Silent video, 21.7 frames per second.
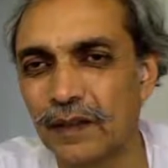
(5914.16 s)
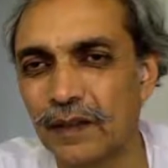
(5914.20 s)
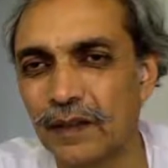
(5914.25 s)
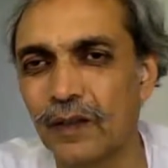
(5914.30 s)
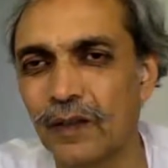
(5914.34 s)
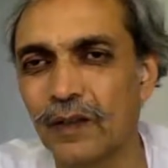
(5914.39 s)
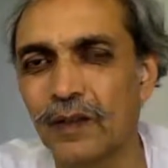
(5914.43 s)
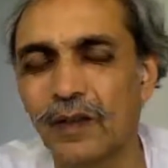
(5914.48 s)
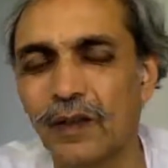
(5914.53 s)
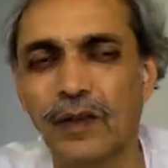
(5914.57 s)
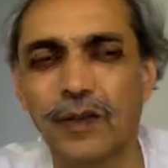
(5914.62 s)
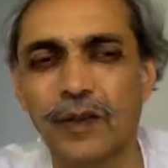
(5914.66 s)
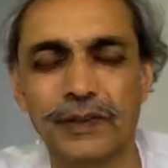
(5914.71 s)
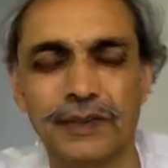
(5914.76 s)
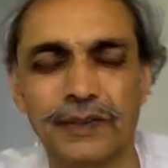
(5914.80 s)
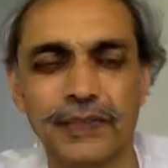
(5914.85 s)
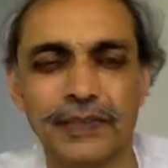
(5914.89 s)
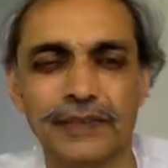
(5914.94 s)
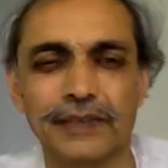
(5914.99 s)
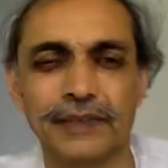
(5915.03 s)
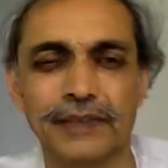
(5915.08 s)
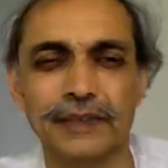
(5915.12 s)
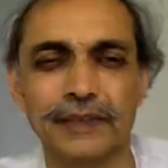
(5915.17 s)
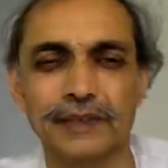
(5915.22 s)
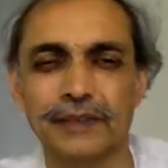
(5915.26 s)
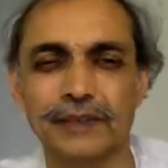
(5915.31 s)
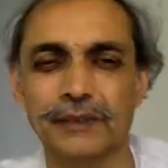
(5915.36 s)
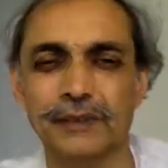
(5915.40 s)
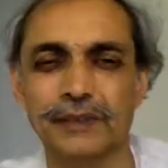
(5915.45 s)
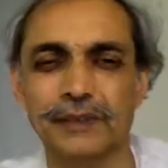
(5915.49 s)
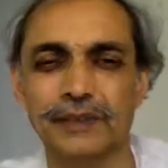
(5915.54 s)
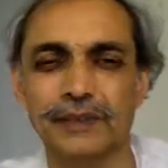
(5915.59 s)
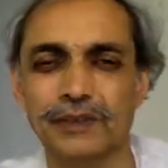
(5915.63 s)
Oh, they're trying to
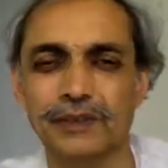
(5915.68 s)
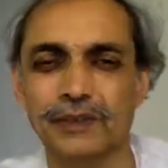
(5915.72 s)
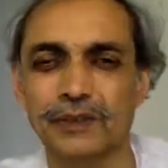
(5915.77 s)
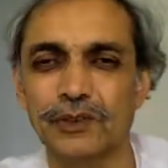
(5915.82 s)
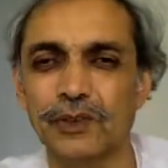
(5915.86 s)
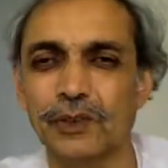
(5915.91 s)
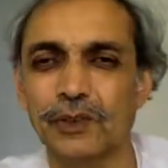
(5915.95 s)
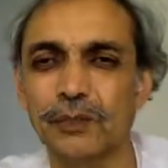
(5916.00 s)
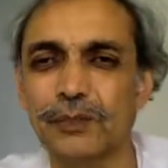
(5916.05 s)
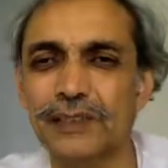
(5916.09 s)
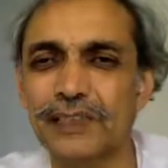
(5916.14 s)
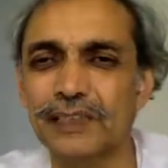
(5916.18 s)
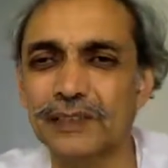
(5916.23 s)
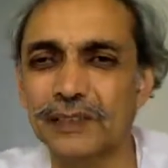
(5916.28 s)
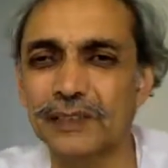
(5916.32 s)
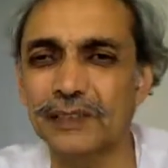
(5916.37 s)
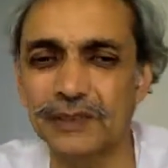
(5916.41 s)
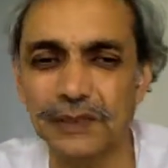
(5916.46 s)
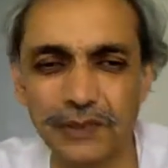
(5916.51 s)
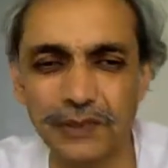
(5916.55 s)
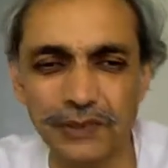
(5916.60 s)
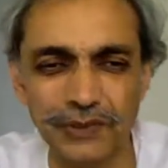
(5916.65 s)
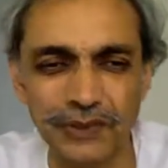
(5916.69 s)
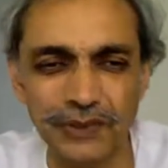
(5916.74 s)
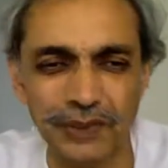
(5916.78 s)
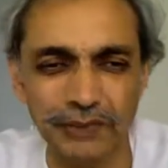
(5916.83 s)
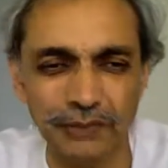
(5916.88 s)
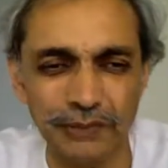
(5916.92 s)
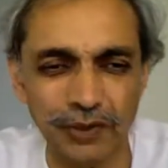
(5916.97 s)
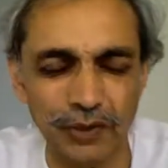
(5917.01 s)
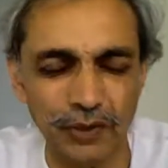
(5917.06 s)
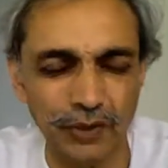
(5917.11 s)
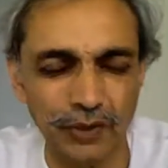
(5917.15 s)
reach me. So nobody's on
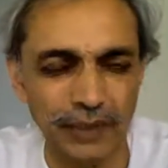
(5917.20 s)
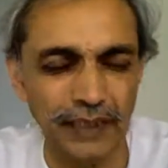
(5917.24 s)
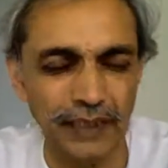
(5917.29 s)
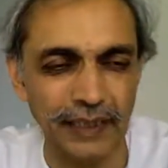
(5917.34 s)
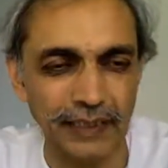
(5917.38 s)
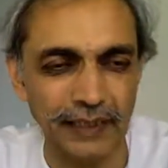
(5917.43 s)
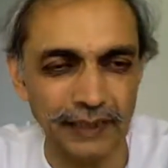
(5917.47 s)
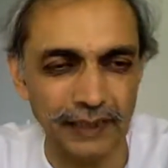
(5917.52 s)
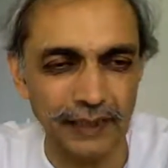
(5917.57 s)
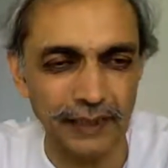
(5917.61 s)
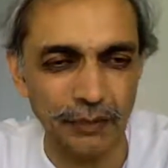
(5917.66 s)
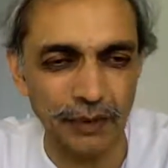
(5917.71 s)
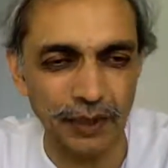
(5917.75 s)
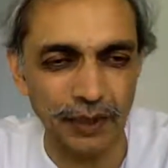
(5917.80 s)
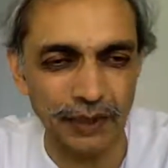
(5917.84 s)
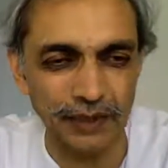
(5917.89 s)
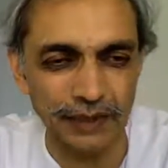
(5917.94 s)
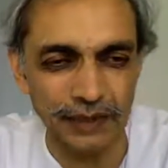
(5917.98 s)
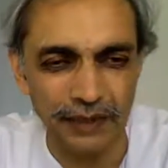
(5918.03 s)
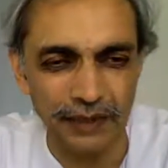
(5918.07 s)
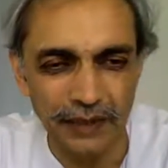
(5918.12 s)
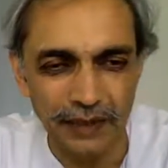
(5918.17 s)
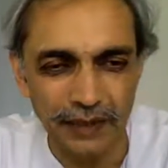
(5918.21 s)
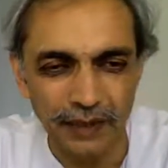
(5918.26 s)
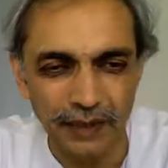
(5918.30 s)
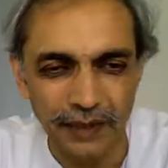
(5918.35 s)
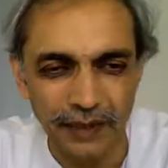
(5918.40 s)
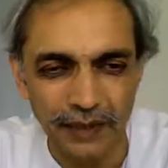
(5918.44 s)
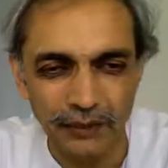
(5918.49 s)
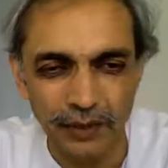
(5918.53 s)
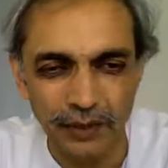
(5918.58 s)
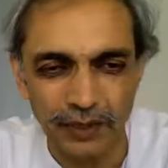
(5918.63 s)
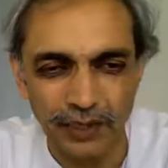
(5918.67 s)
Ustream? Okay, I tell you what
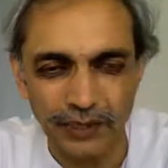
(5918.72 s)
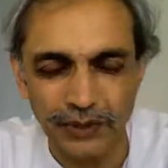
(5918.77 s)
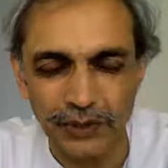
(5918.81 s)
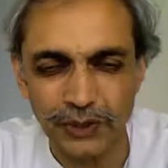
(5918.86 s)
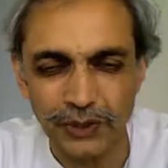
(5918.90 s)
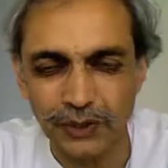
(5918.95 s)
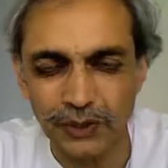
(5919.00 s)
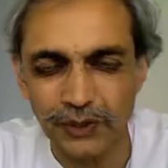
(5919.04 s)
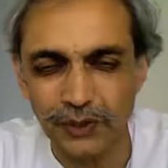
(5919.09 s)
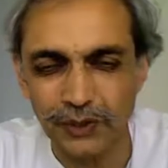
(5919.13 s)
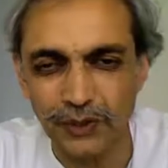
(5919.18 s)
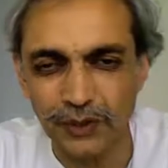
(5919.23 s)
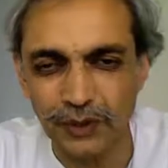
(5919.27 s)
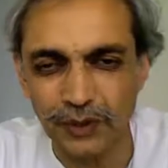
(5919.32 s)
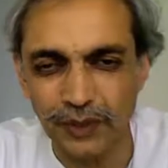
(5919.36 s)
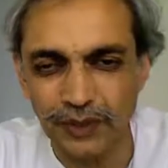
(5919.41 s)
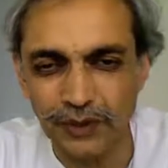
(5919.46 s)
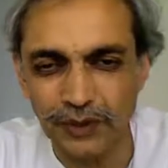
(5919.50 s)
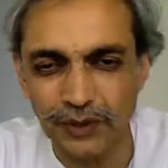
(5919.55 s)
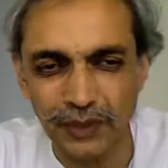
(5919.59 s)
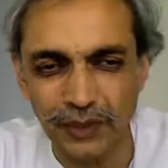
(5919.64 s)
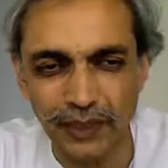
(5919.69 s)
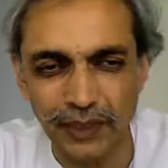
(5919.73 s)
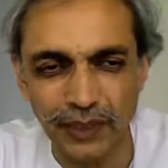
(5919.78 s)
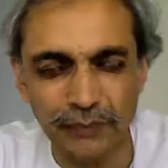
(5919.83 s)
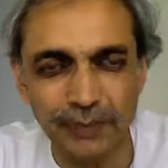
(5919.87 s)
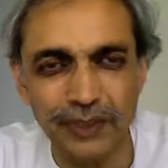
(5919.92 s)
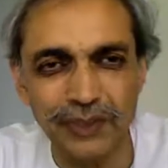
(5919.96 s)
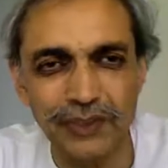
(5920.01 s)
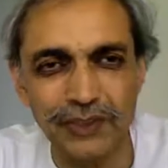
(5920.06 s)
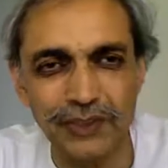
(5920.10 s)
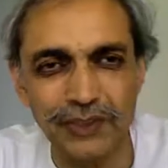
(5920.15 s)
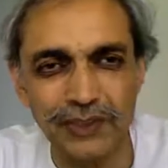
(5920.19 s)
I should do. Let
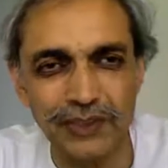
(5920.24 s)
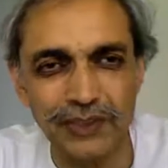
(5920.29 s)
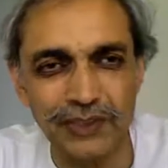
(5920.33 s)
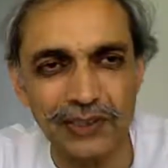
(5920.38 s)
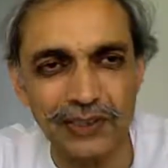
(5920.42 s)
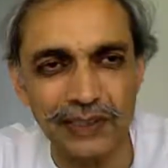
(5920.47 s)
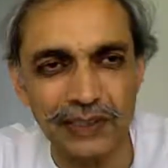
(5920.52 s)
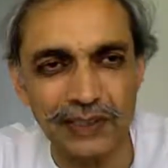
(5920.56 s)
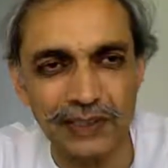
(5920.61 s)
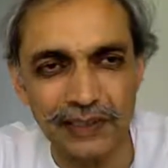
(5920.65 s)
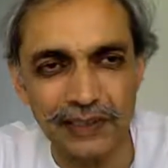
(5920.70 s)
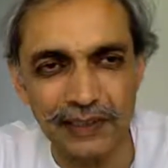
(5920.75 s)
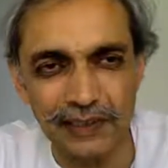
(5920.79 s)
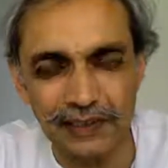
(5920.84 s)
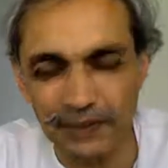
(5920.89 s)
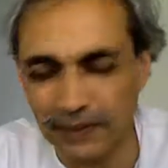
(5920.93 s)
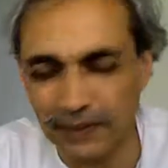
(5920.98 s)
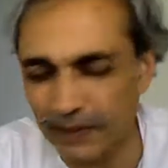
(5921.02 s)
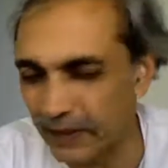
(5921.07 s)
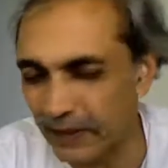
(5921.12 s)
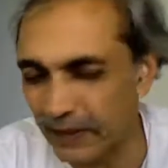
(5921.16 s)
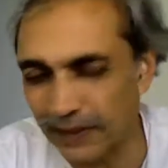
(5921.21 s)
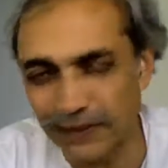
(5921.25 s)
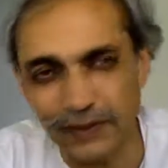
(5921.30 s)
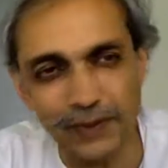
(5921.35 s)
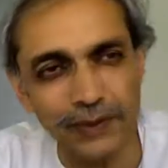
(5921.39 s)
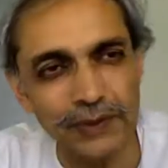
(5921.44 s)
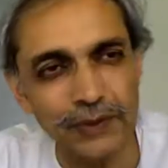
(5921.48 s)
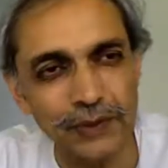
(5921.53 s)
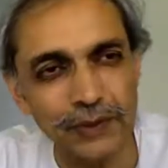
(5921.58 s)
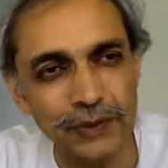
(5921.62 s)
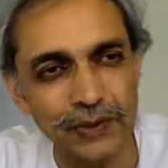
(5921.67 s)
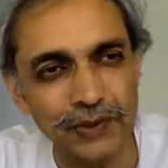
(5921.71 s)
me just disconnect the
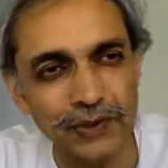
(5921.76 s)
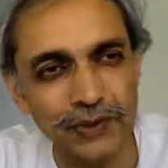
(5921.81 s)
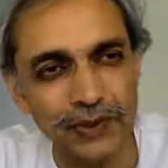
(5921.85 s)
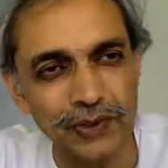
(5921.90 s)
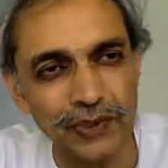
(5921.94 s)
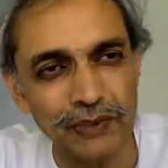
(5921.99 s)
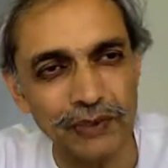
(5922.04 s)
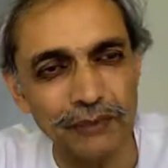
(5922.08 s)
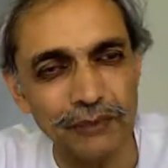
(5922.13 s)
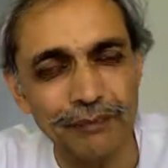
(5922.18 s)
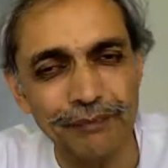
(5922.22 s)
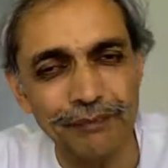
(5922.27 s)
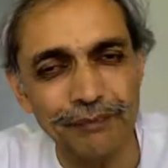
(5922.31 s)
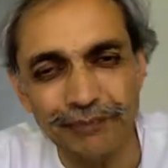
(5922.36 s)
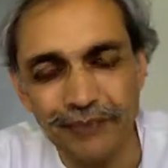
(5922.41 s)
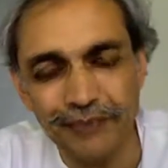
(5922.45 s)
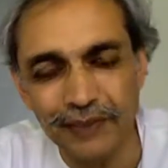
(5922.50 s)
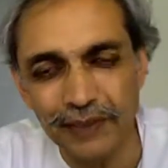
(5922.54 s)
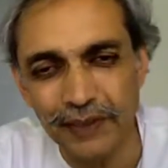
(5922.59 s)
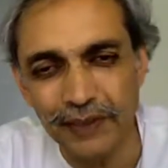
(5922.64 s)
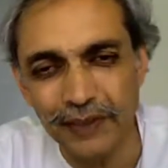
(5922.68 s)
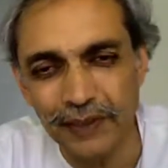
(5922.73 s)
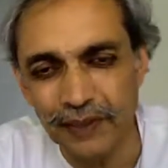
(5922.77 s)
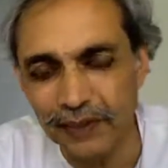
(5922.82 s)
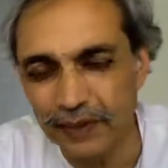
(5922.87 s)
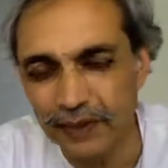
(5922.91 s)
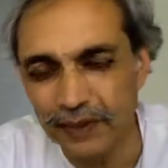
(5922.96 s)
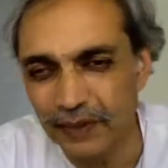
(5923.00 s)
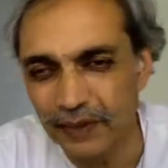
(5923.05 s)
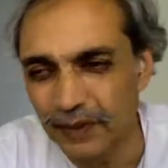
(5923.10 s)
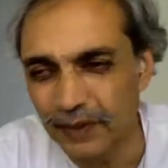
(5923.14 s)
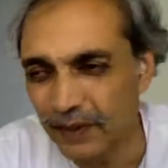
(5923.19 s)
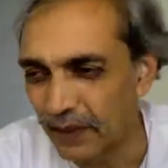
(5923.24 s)
Ustream
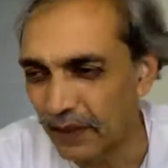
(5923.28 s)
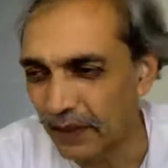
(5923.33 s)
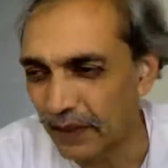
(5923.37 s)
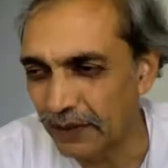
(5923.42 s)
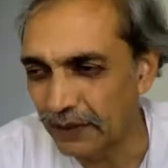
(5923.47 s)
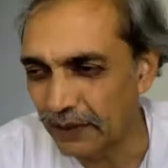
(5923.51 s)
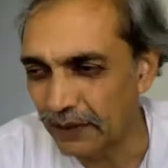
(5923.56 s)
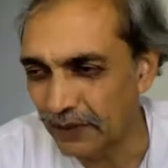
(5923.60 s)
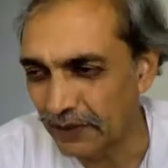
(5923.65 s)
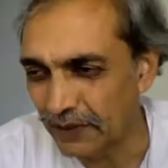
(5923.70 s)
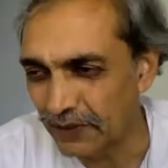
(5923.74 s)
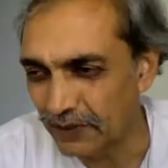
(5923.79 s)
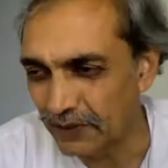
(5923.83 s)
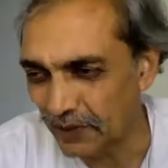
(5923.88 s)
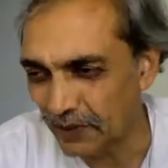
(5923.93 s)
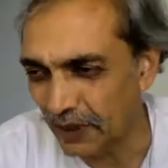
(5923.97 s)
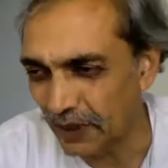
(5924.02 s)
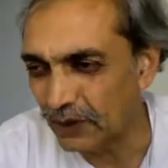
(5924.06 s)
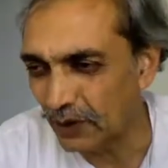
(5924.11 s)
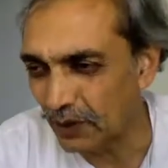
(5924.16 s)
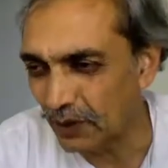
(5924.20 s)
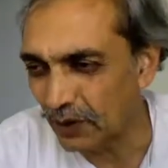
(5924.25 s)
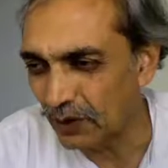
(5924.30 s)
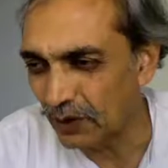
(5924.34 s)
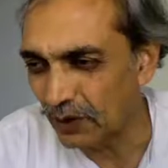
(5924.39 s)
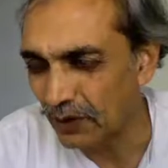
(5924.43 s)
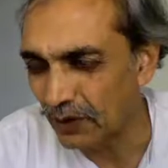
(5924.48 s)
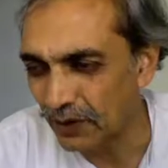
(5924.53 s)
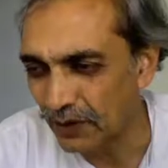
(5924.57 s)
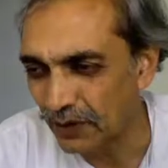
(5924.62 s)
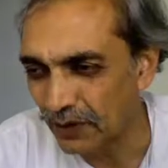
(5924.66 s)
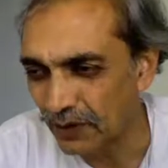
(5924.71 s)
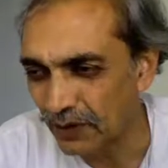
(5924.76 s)
and start all of...
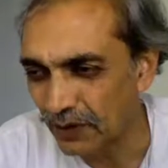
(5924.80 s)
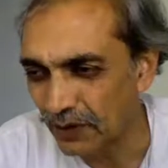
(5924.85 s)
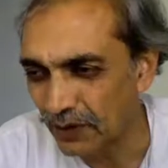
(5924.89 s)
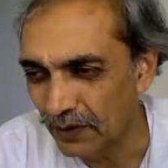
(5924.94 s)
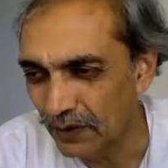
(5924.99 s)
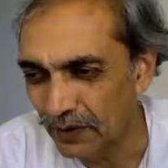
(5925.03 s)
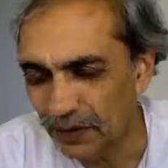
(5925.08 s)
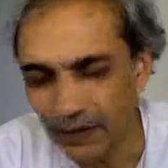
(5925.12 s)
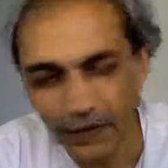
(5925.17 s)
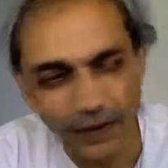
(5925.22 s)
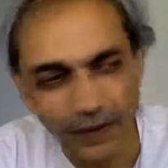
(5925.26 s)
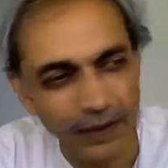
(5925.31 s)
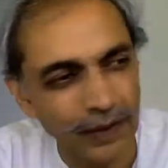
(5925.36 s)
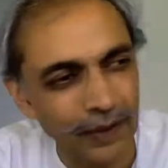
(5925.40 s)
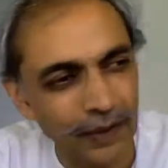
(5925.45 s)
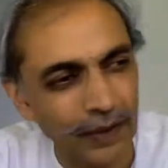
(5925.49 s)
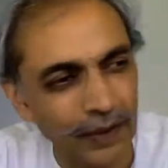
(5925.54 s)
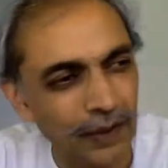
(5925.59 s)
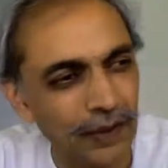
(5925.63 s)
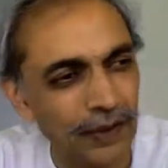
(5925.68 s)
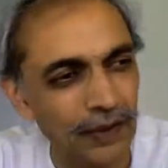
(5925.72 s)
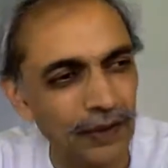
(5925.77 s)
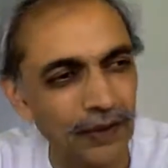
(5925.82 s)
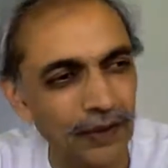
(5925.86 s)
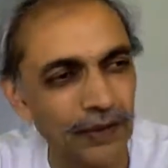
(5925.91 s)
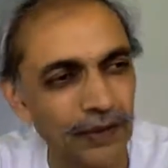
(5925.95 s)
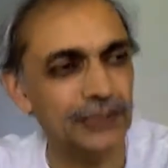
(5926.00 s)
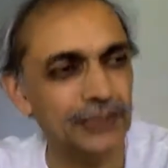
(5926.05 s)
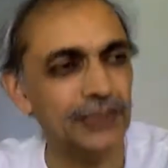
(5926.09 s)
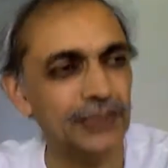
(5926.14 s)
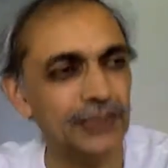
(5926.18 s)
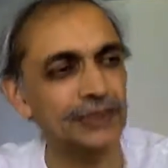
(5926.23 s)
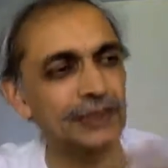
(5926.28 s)
Oh,
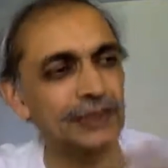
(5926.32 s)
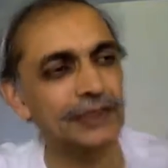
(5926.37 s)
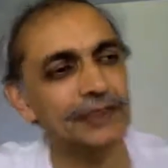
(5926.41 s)
she's trying to...